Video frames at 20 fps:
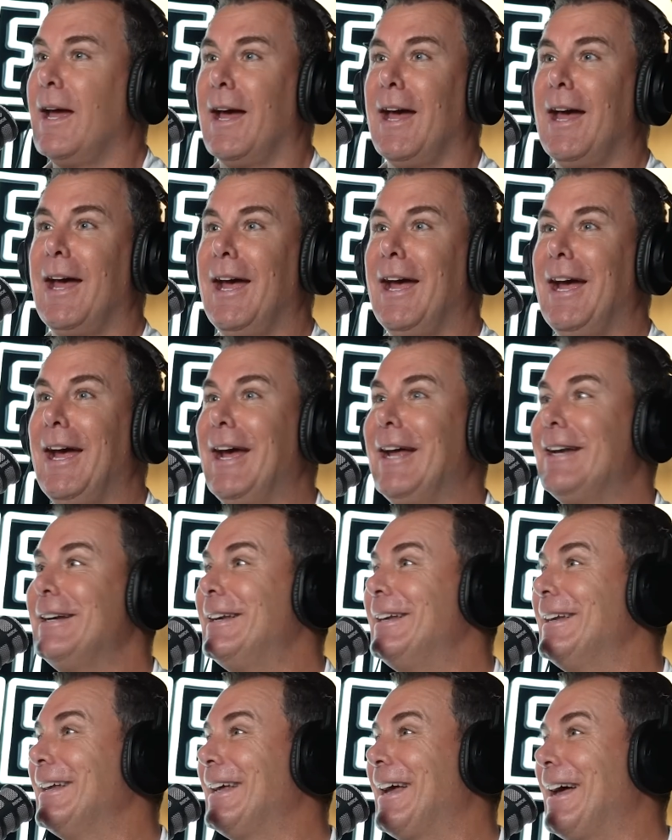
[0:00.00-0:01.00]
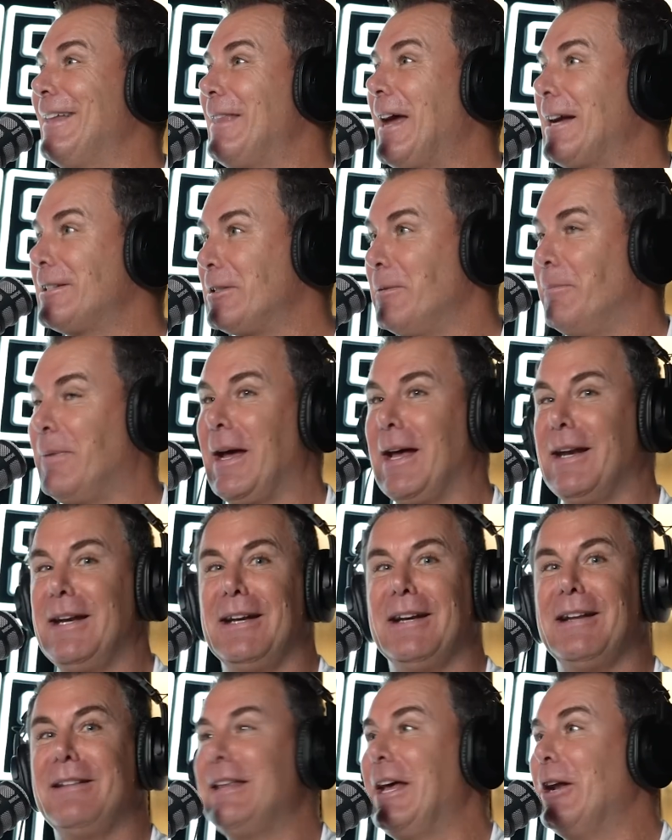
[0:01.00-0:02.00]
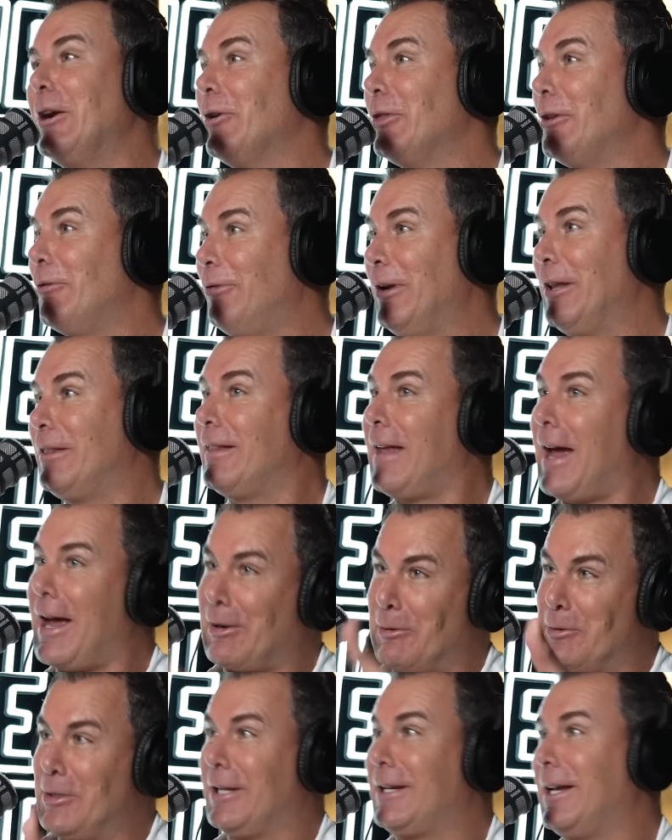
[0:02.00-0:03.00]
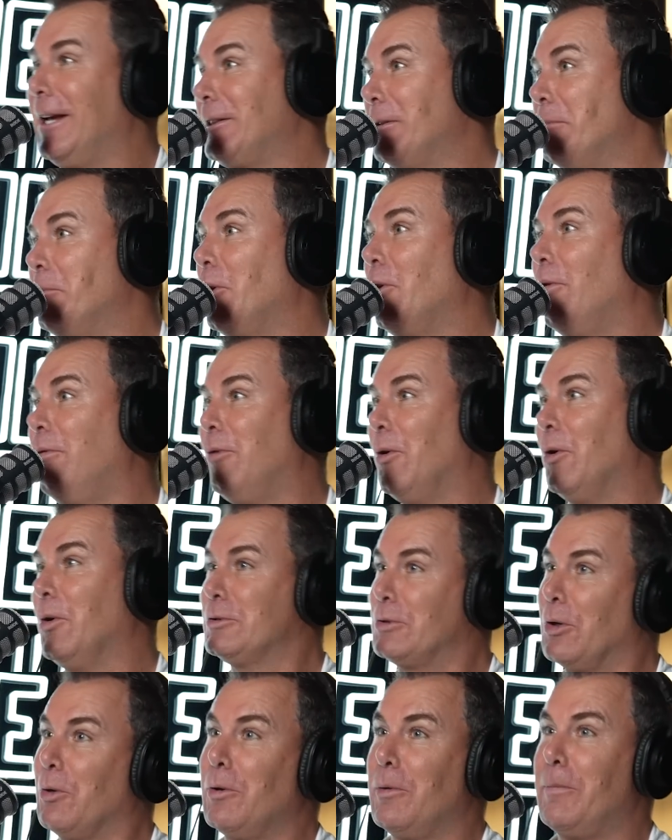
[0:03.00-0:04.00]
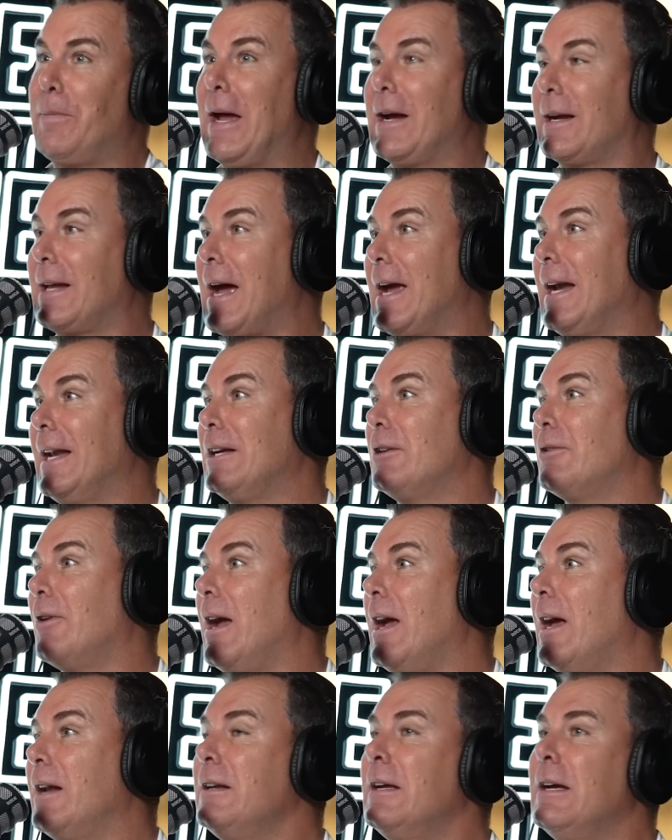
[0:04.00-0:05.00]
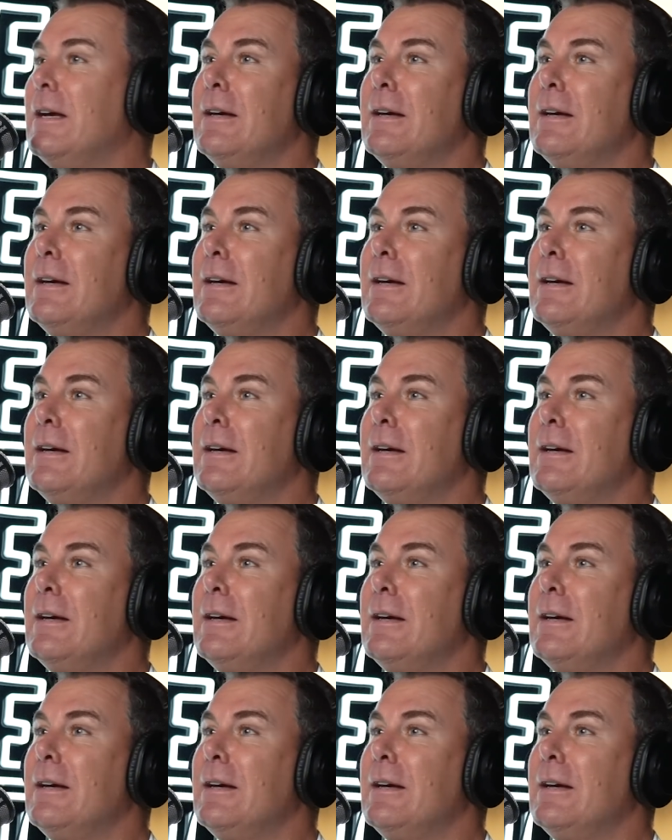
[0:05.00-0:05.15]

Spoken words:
And that's about it. And then on the fifth tackle, you kick the ball forwards, all about gaining ground.